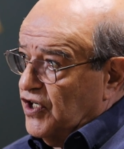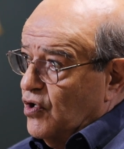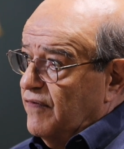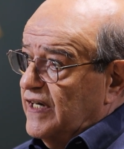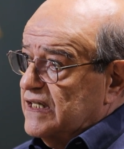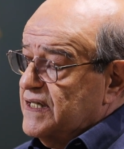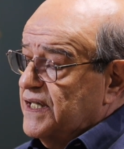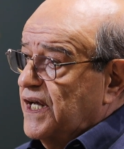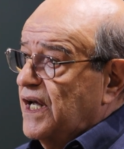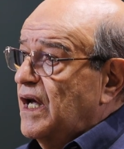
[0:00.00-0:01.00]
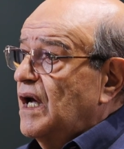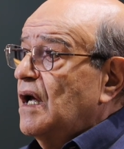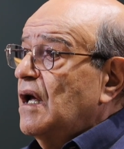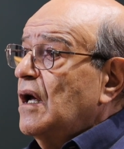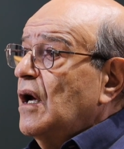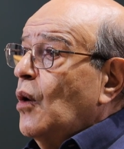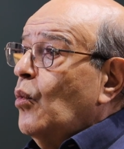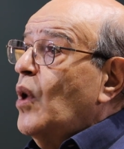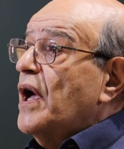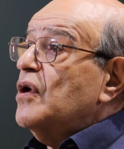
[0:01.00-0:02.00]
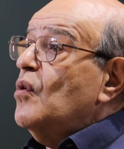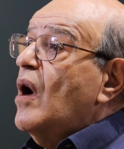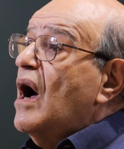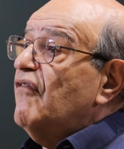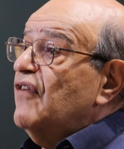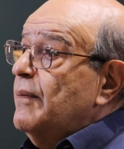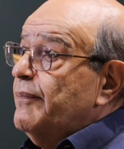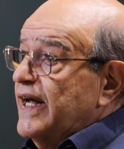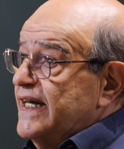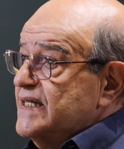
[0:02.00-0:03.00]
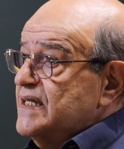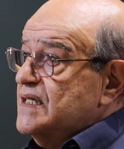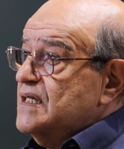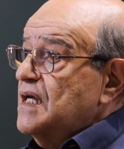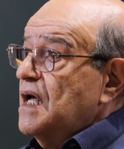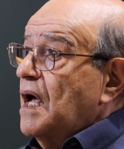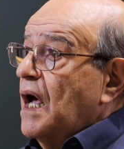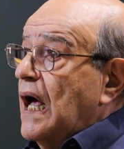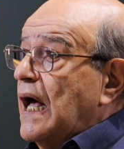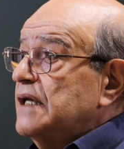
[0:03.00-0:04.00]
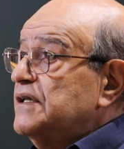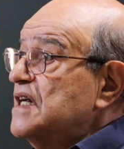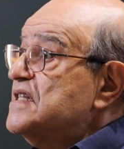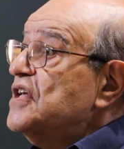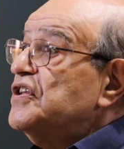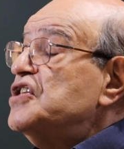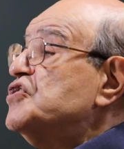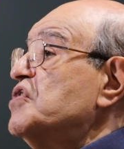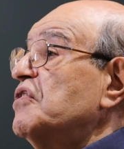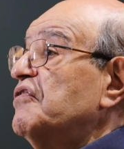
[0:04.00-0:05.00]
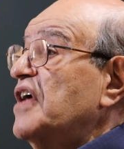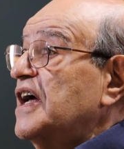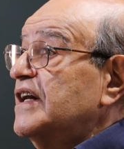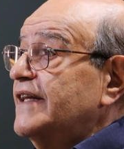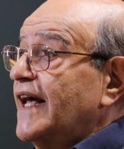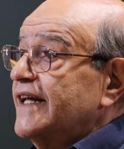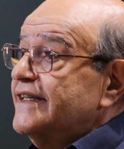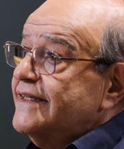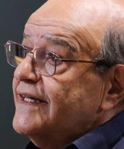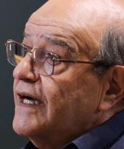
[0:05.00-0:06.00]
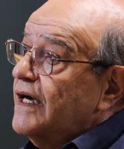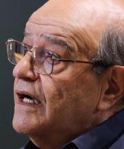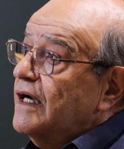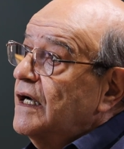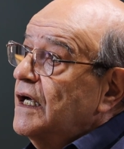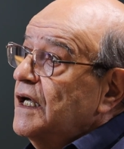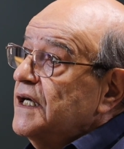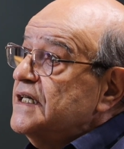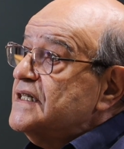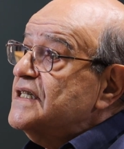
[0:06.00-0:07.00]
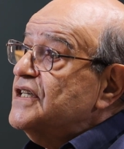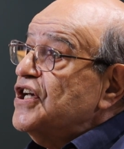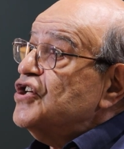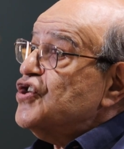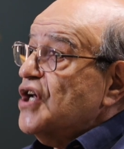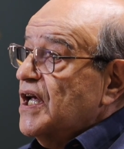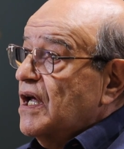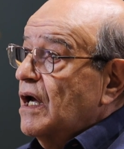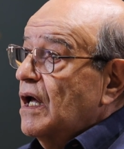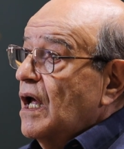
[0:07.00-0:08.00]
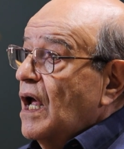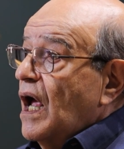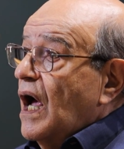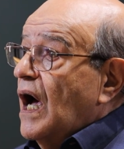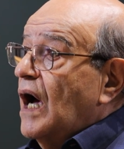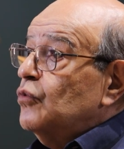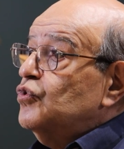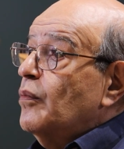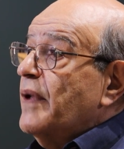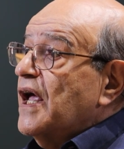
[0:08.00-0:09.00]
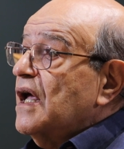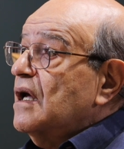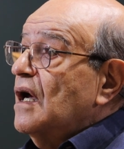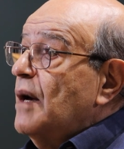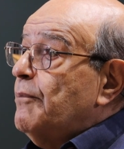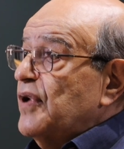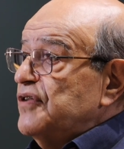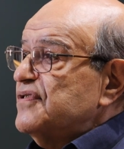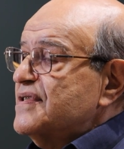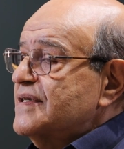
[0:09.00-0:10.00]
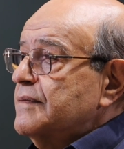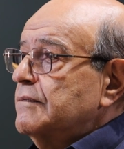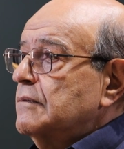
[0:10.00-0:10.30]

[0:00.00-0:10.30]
the university where you have a press and there is a teacher there that is teaching how to make prints.